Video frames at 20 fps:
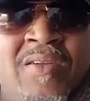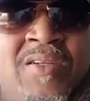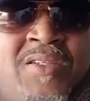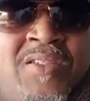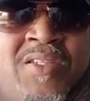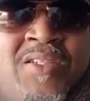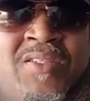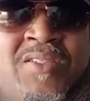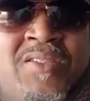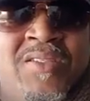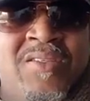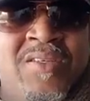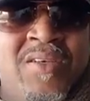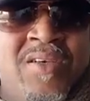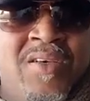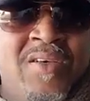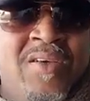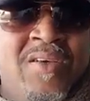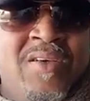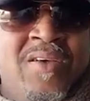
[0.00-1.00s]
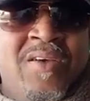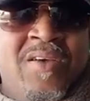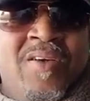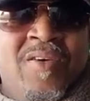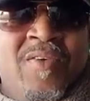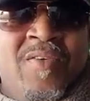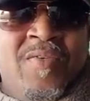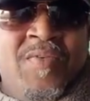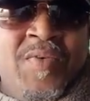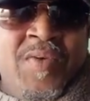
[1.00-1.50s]
and just
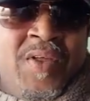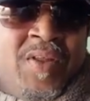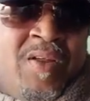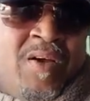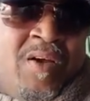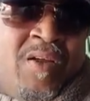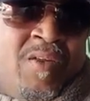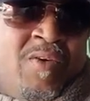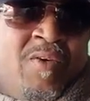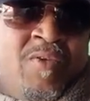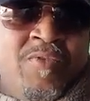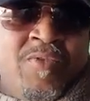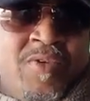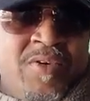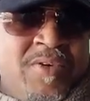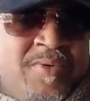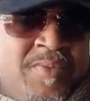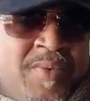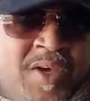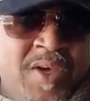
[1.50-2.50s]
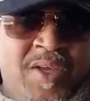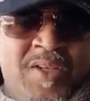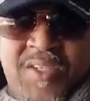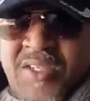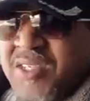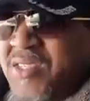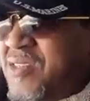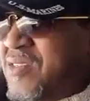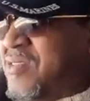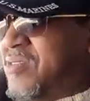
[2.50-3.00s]
feel all over it, man.
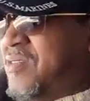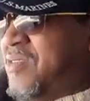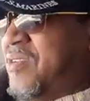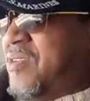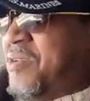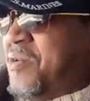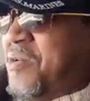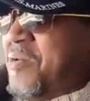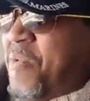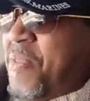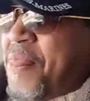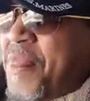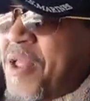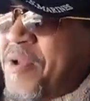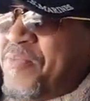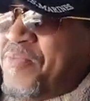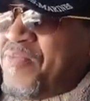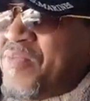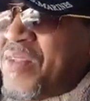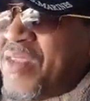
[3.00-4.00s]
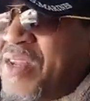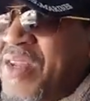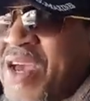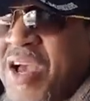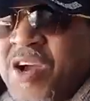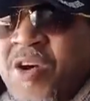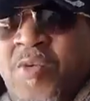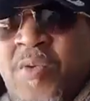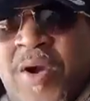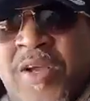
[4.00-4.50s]
Just,
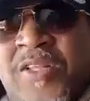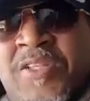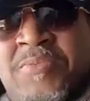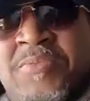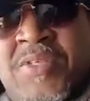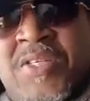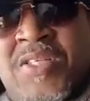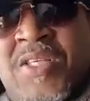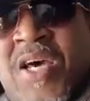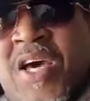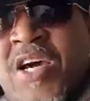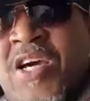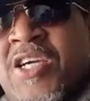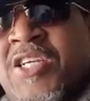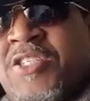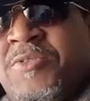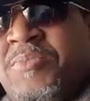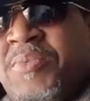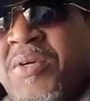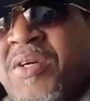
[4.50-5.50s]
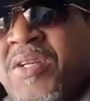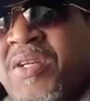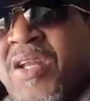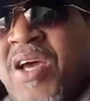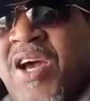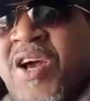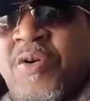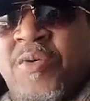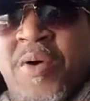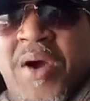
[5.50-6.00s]
not quite the massage, but
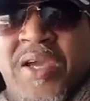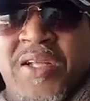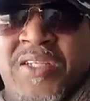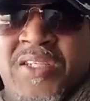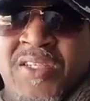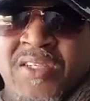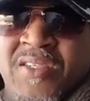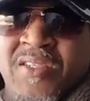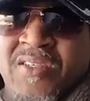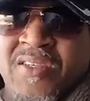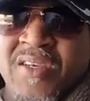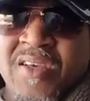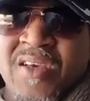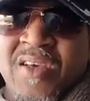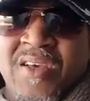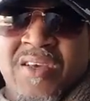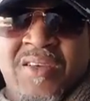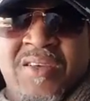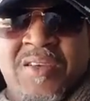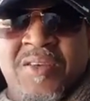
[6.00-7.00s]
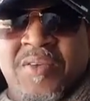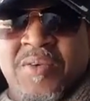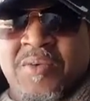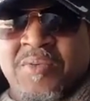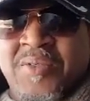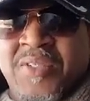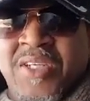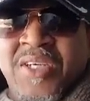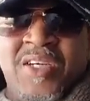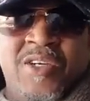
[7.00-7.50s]
not quite just,
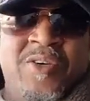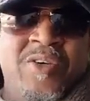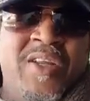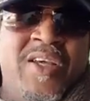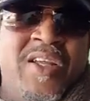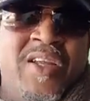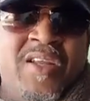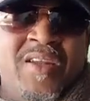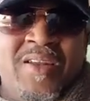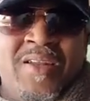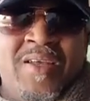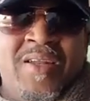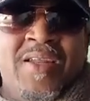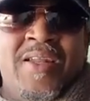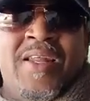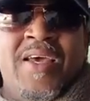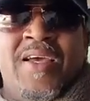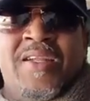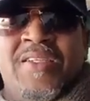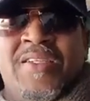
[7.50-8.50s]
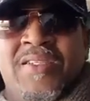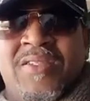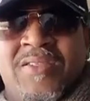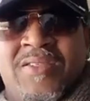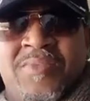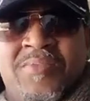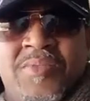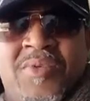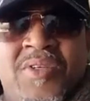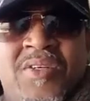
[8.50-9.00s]
tickling and none of that. Just
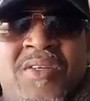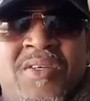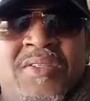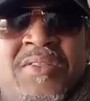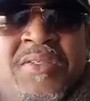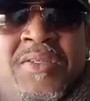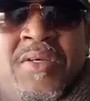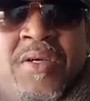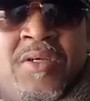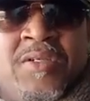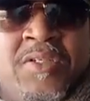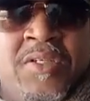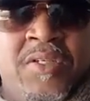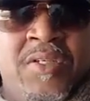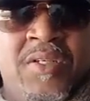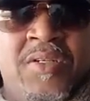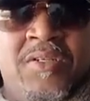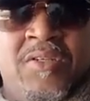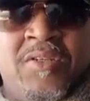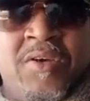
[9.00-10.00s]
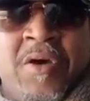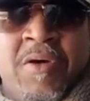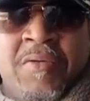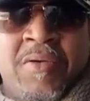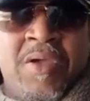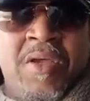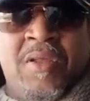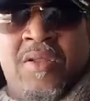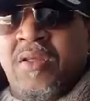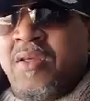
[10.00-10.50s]
some good touching and
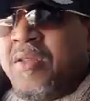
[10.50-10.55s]
talking.